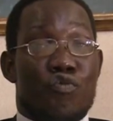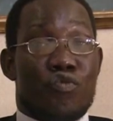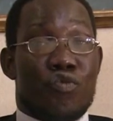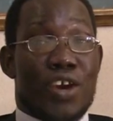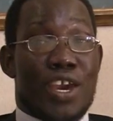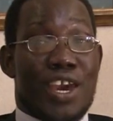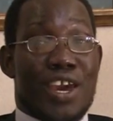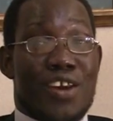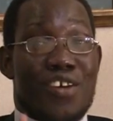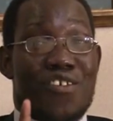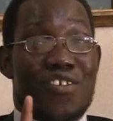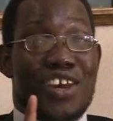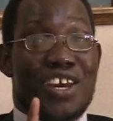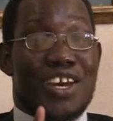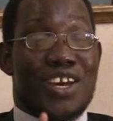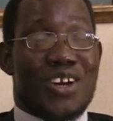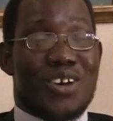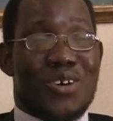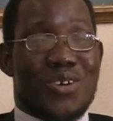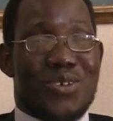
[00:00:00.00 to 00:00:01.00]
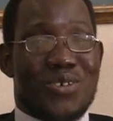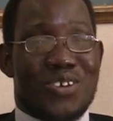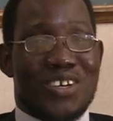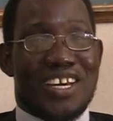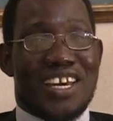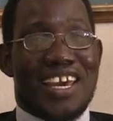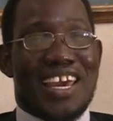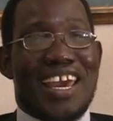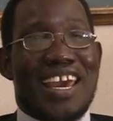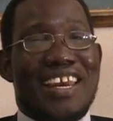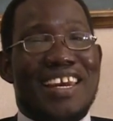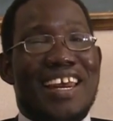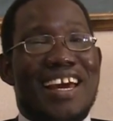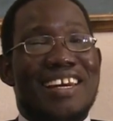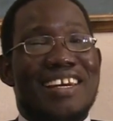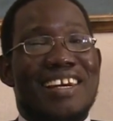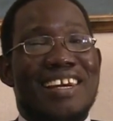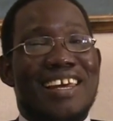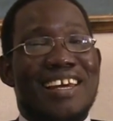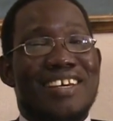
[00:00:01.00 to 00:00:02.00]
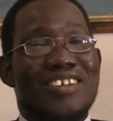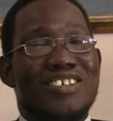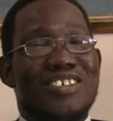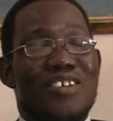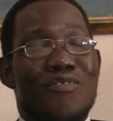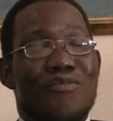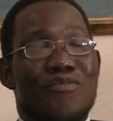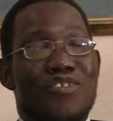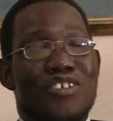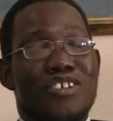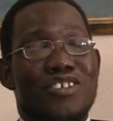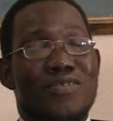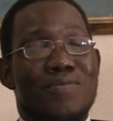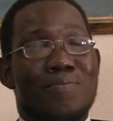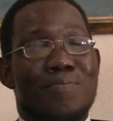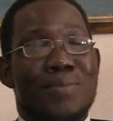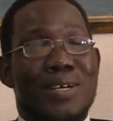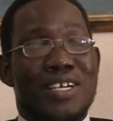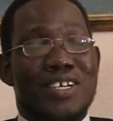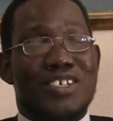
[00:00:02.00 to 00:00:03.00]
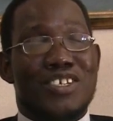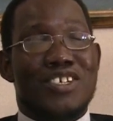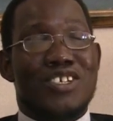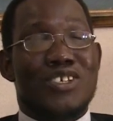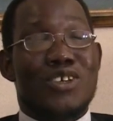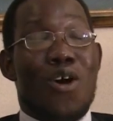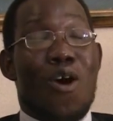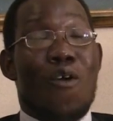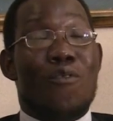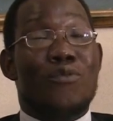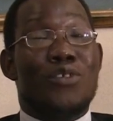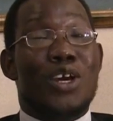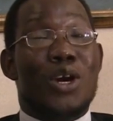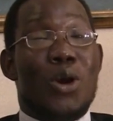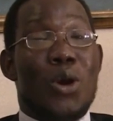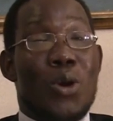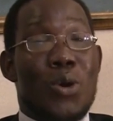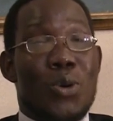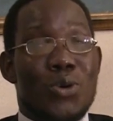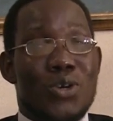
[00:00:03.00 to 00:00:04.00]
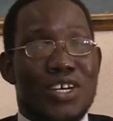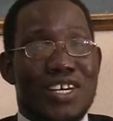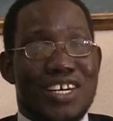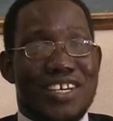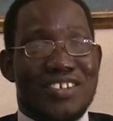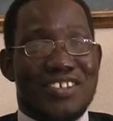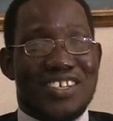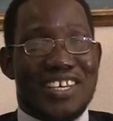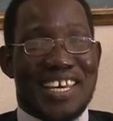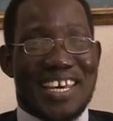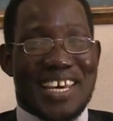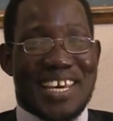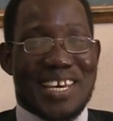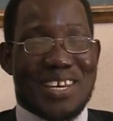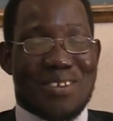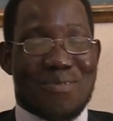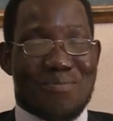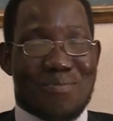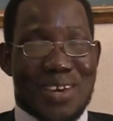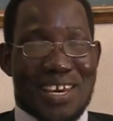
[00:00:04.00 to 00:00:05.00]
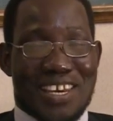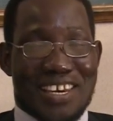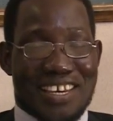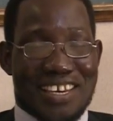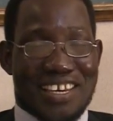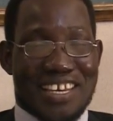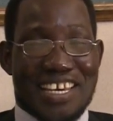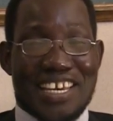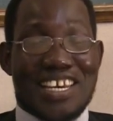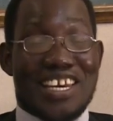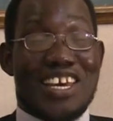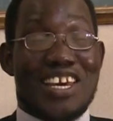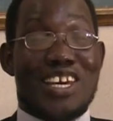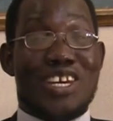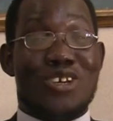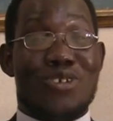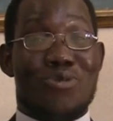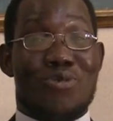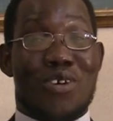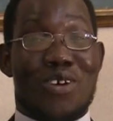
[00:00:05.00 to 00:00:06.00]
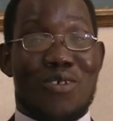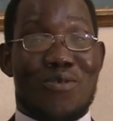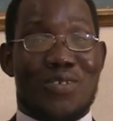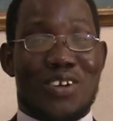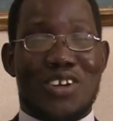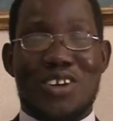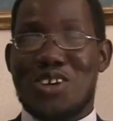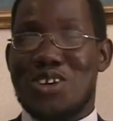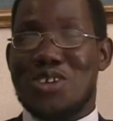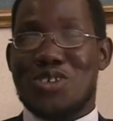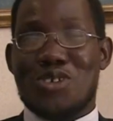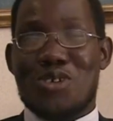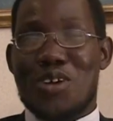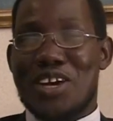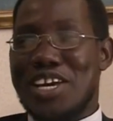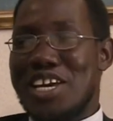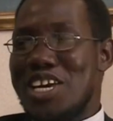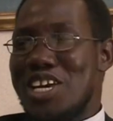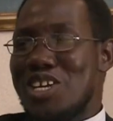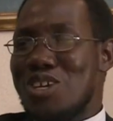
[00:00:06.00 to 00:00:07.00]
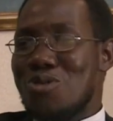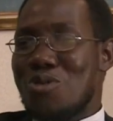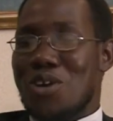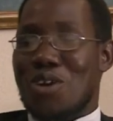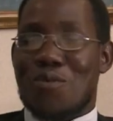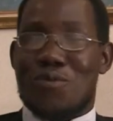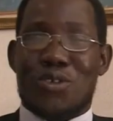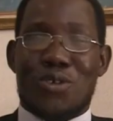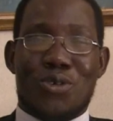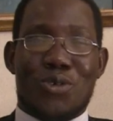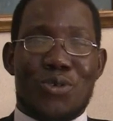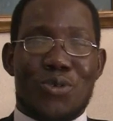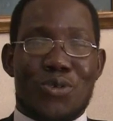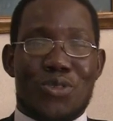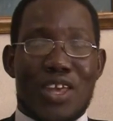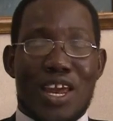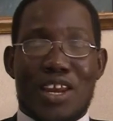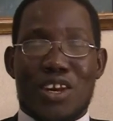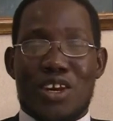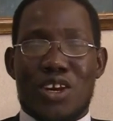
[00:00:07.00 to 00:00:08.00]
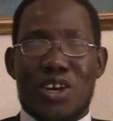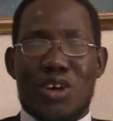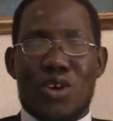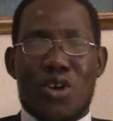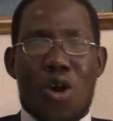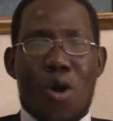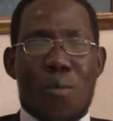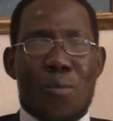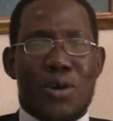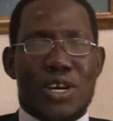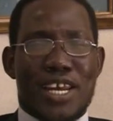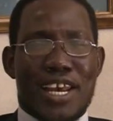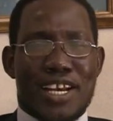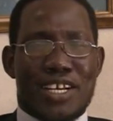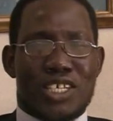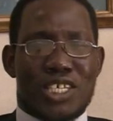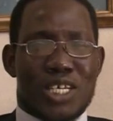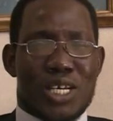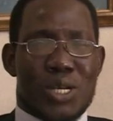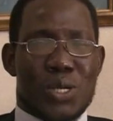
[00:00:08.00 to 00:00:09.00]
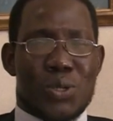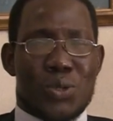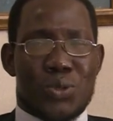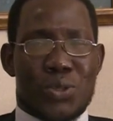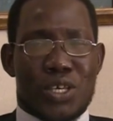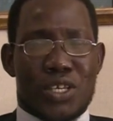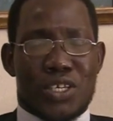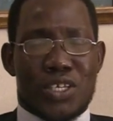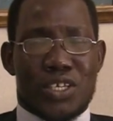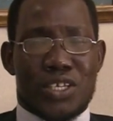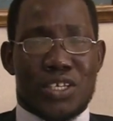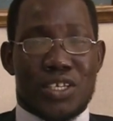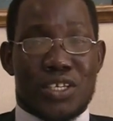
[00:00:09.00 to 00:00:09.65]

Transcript: very good. And that lays the first basis of the goodness in men, in each one of us. So each one of you youth, nobody excluded,